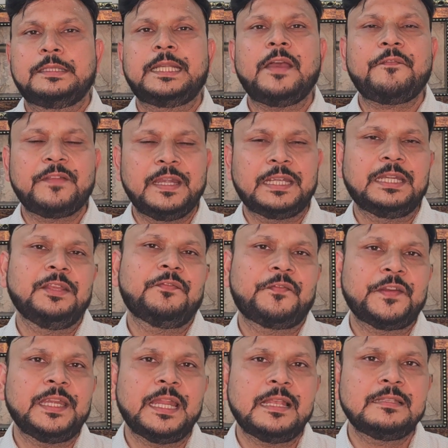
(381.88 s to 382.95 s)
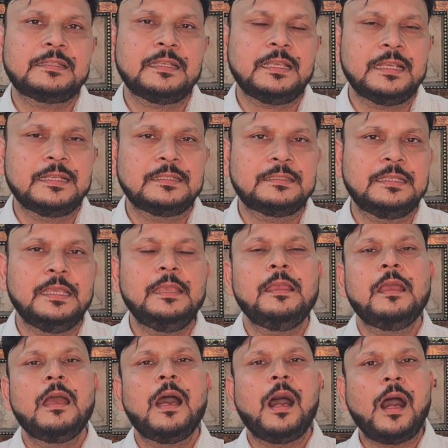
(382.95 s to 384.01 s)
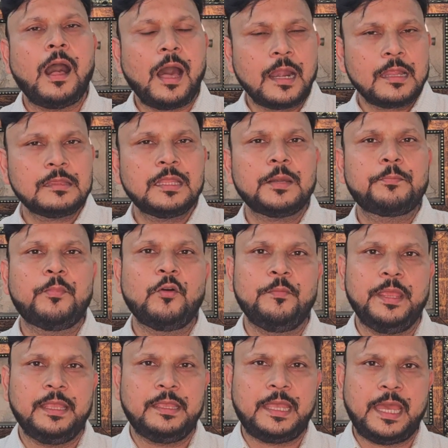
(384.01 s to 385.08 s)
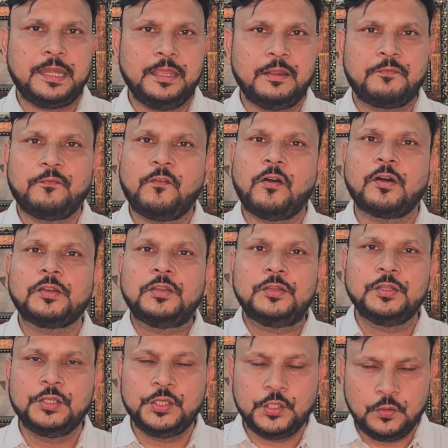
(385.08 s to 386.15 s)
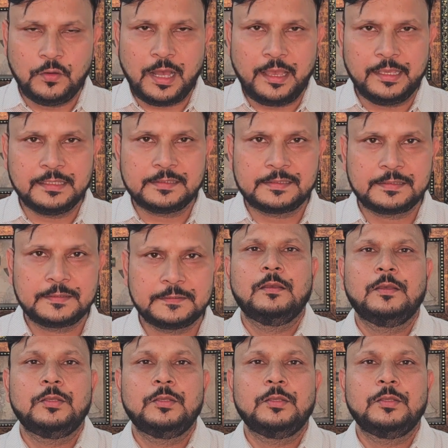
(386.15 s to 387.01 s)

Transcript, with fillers: definitely freelancing is the another booming career for you guys.